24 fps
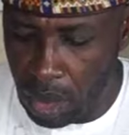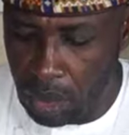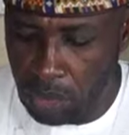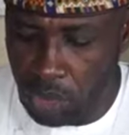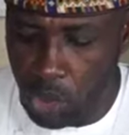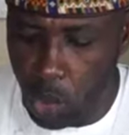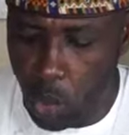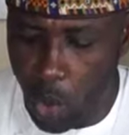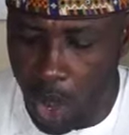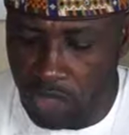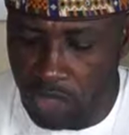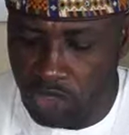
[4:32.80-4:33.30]

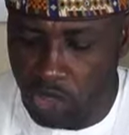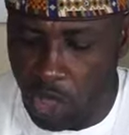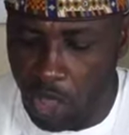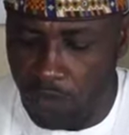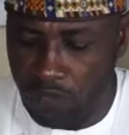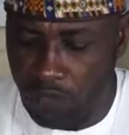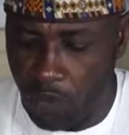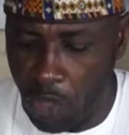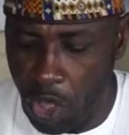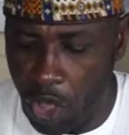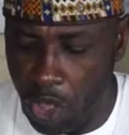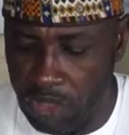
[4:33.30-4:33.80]
The worst
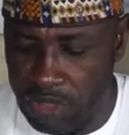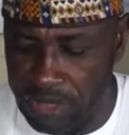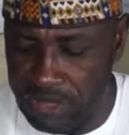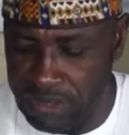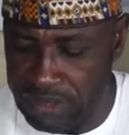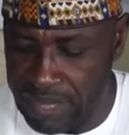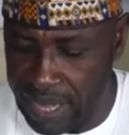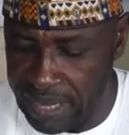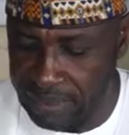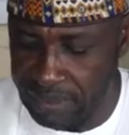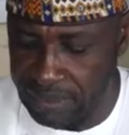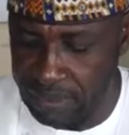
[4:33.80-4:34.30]
of all
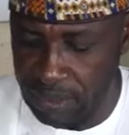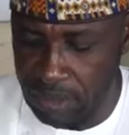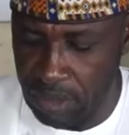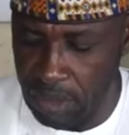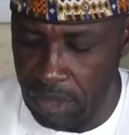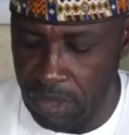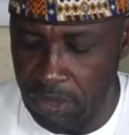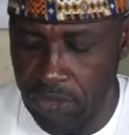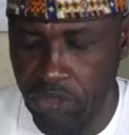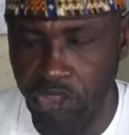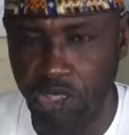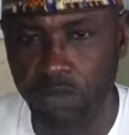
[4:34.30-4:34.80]
is that
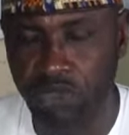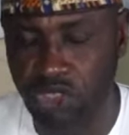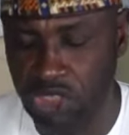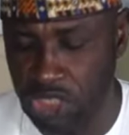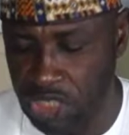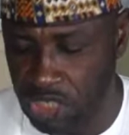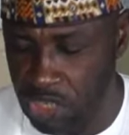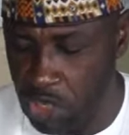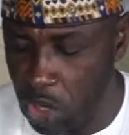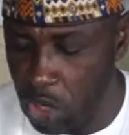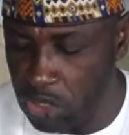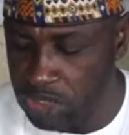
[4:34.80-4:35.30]
some
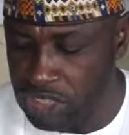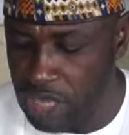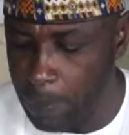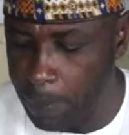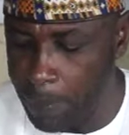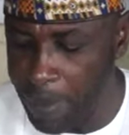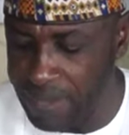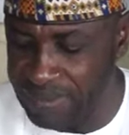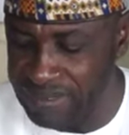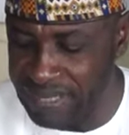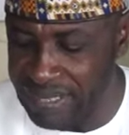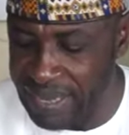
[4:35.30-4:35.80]
security
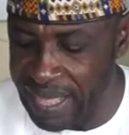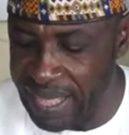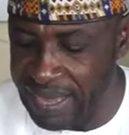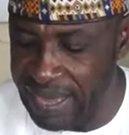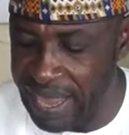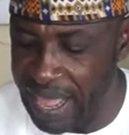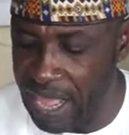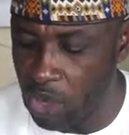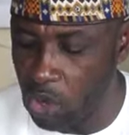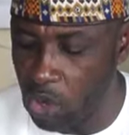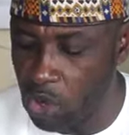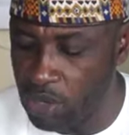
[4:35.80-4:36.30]

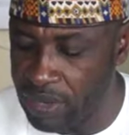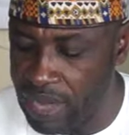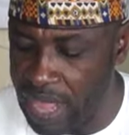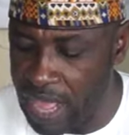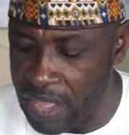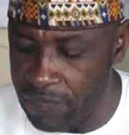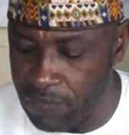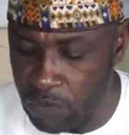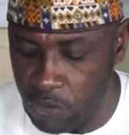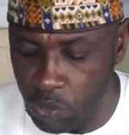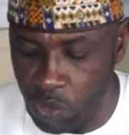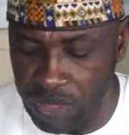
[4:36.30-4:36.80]
personnel are
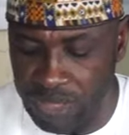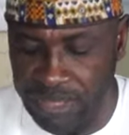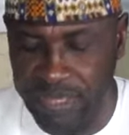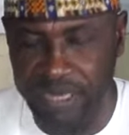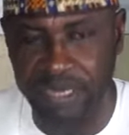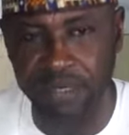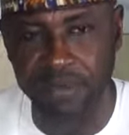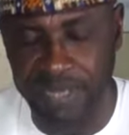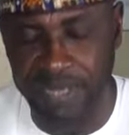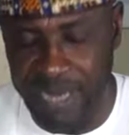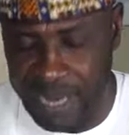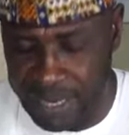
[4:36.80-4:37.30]
conniving with
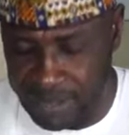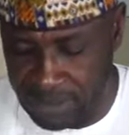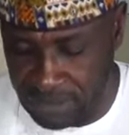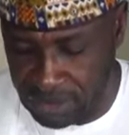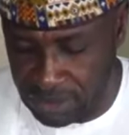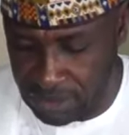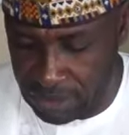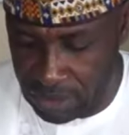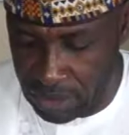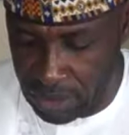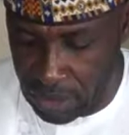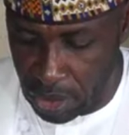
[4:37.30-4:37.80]

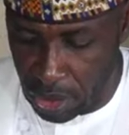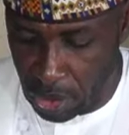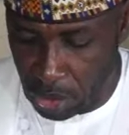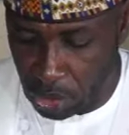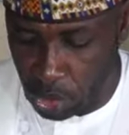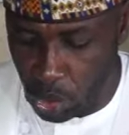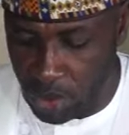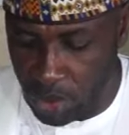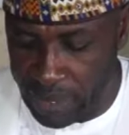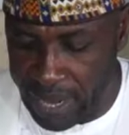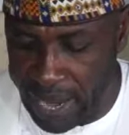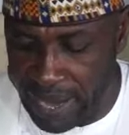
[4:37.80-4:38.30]
criminals
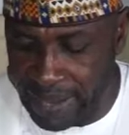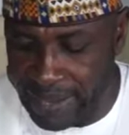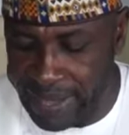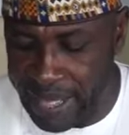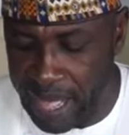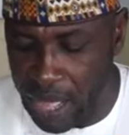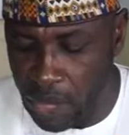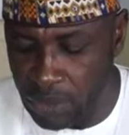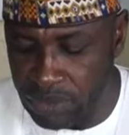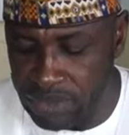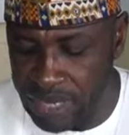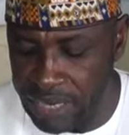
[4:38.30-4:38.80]
to carry
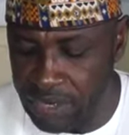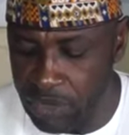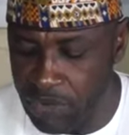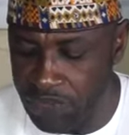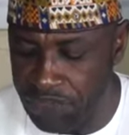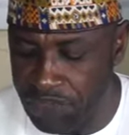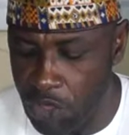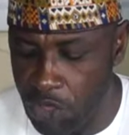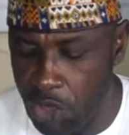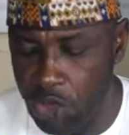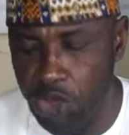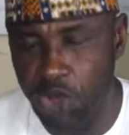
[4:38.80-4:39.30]
out their
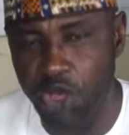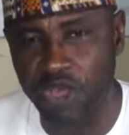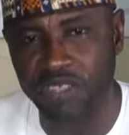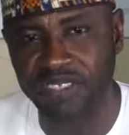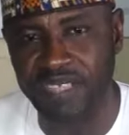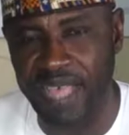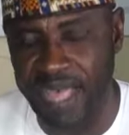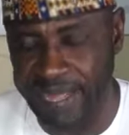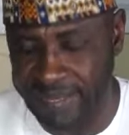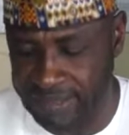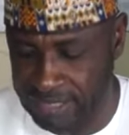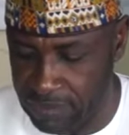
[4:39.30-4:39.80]
nefarious
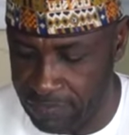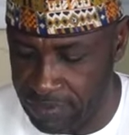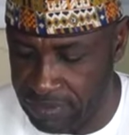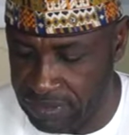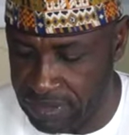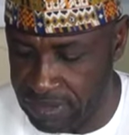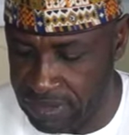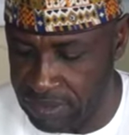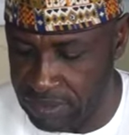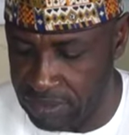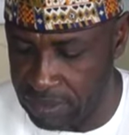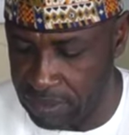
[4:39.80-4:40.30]

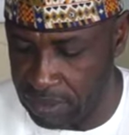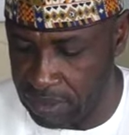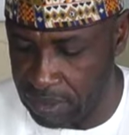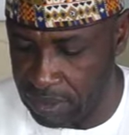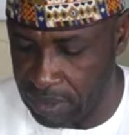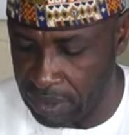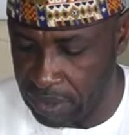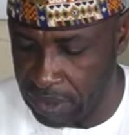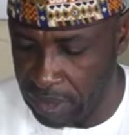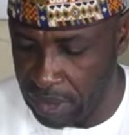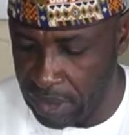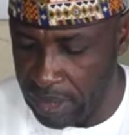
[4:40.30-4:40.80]
activities.
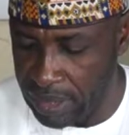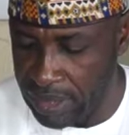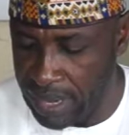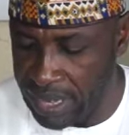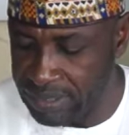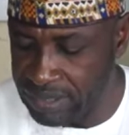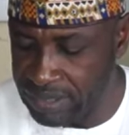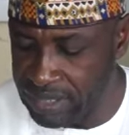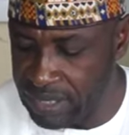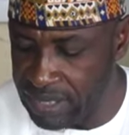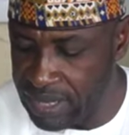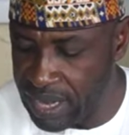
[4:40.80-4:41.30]

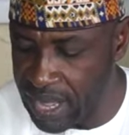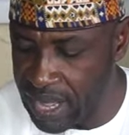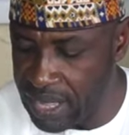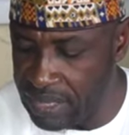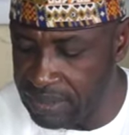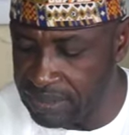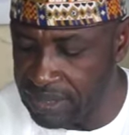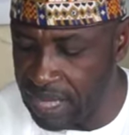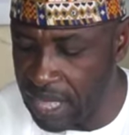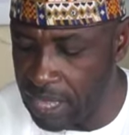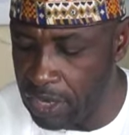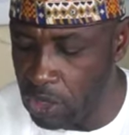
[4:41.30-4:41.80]

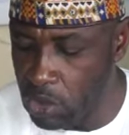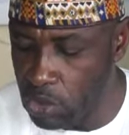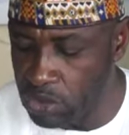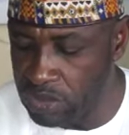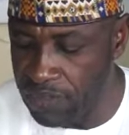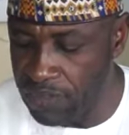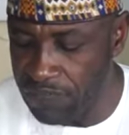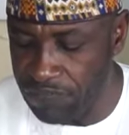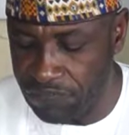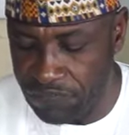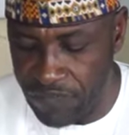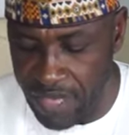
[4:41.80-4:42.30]
Nigerians are
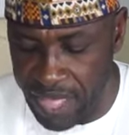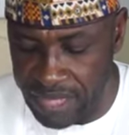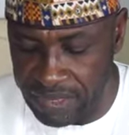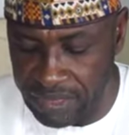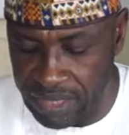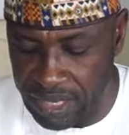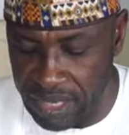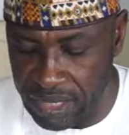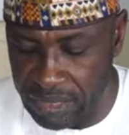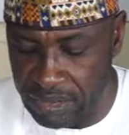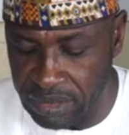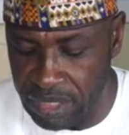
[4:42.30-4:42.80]
losing
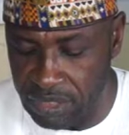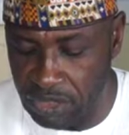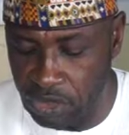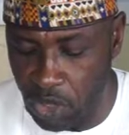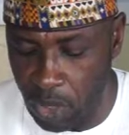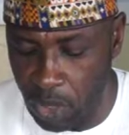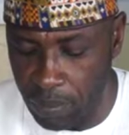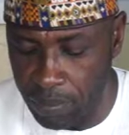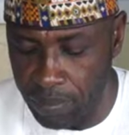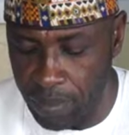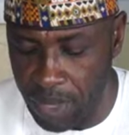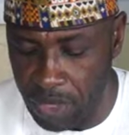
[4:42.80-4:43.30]
faith in this
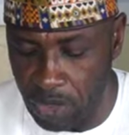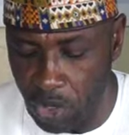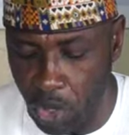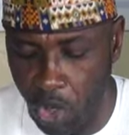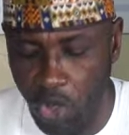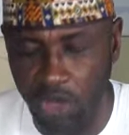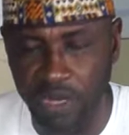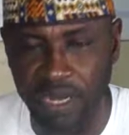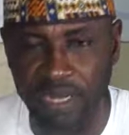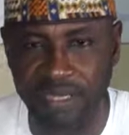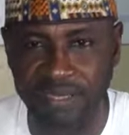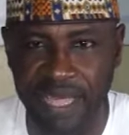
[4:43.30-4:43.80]
government
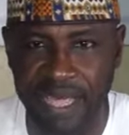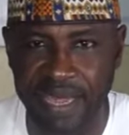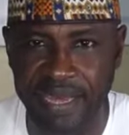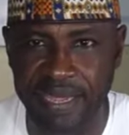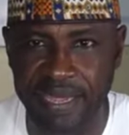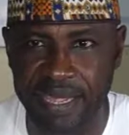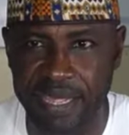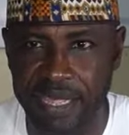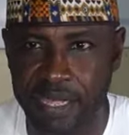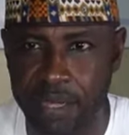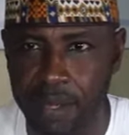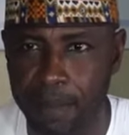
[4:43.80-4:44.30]
on a
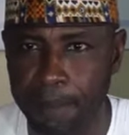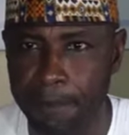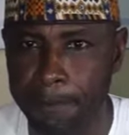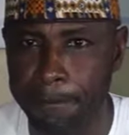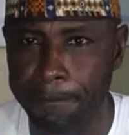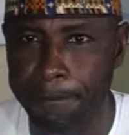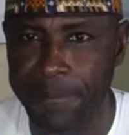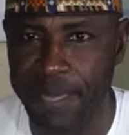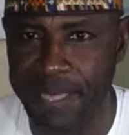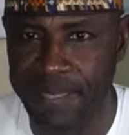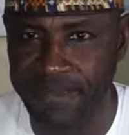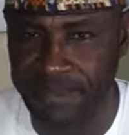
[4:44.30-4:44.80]
daily
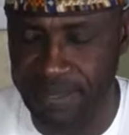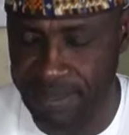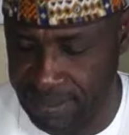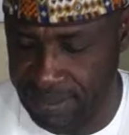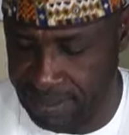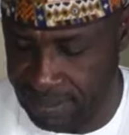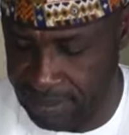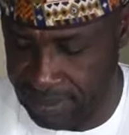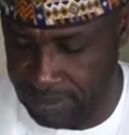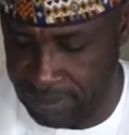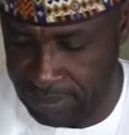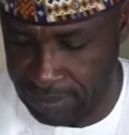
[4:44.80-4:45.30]

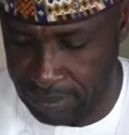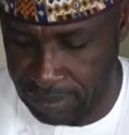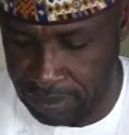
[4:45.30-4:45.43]
basis.